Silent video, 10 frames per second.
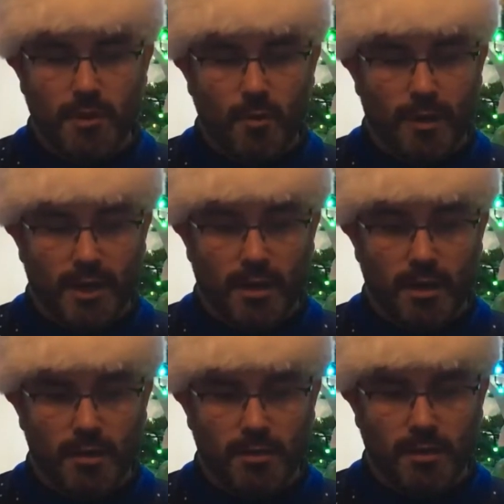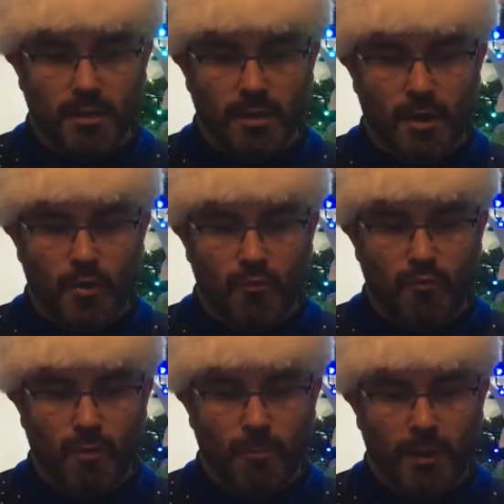when he heard a low
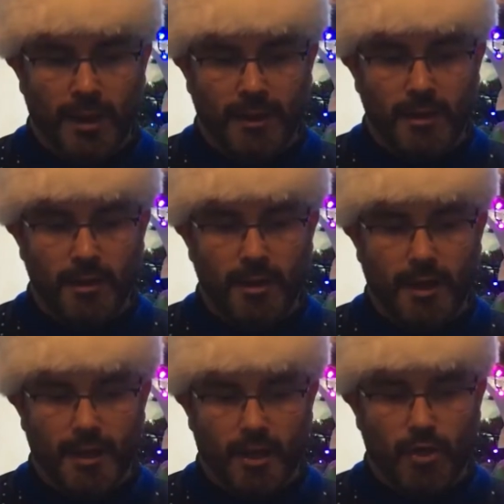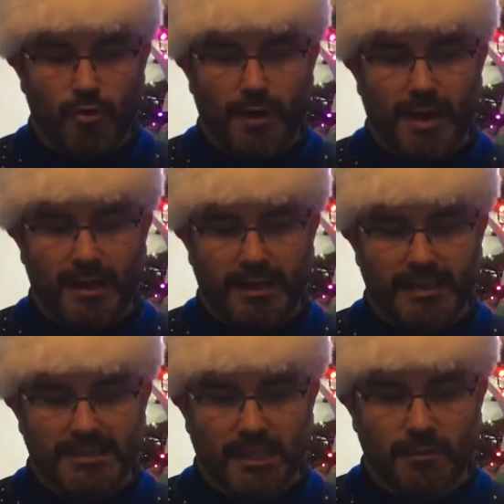rumbling and a crackling
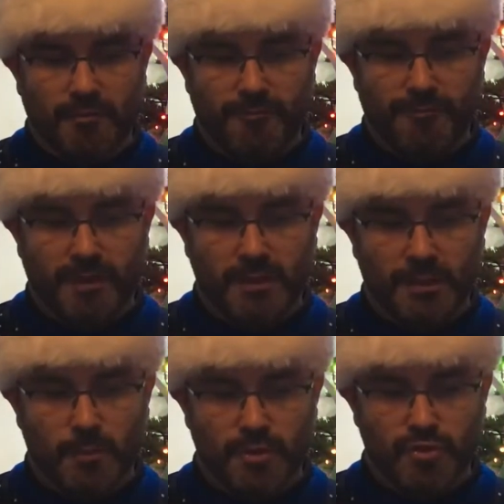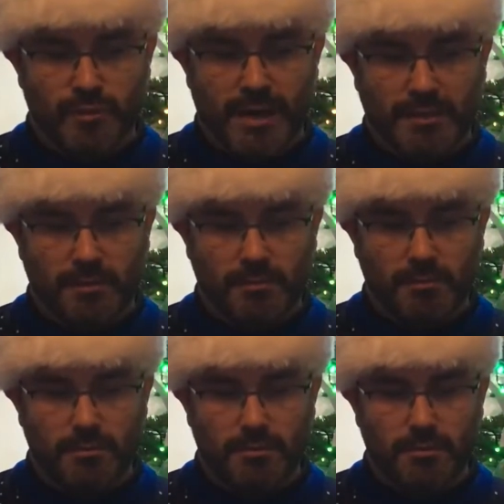sound that filled him with dread.
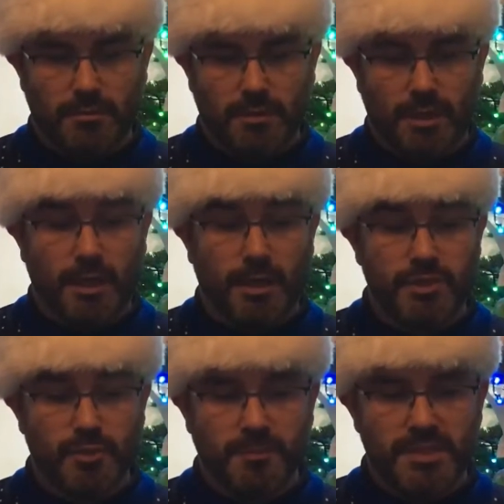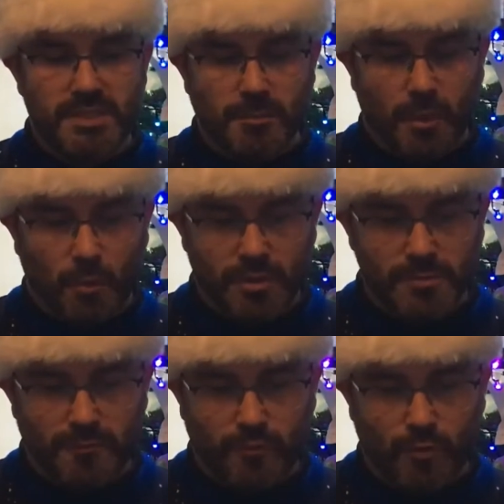He'd heard something similar once
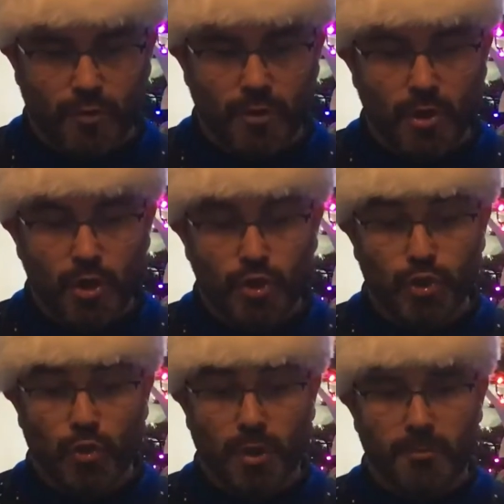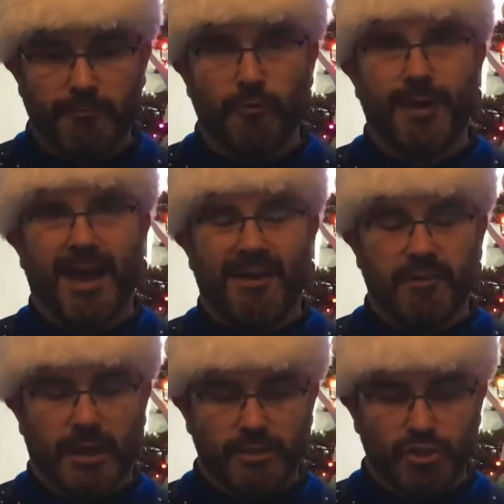before, shortly before an
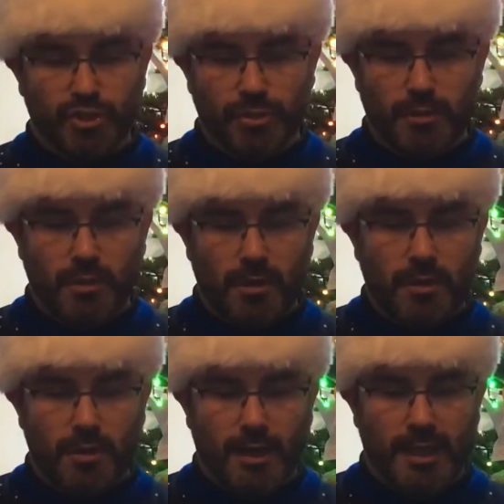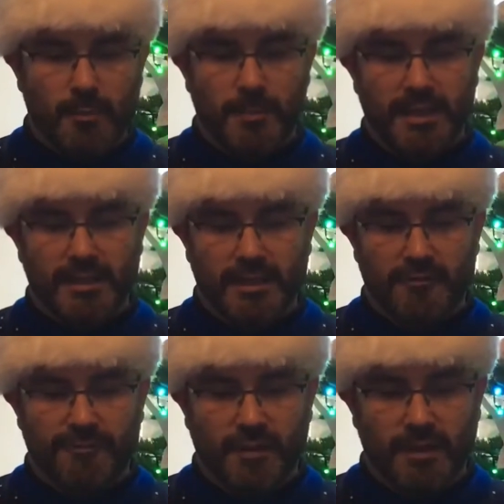avalanche, and he immediately
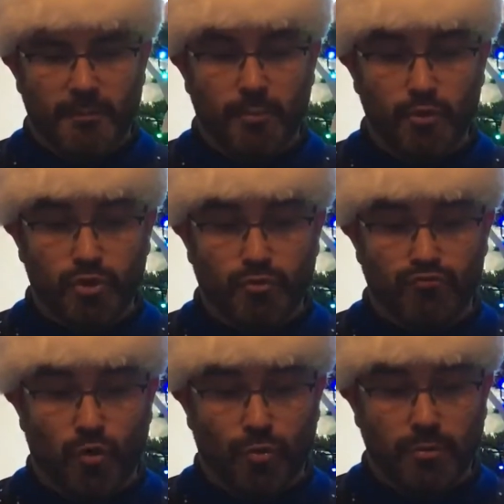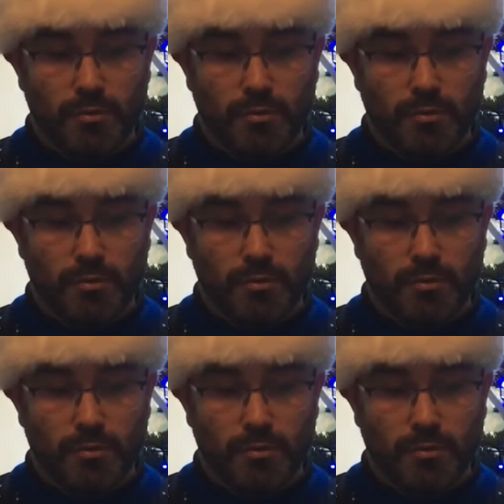felt the impulse to run.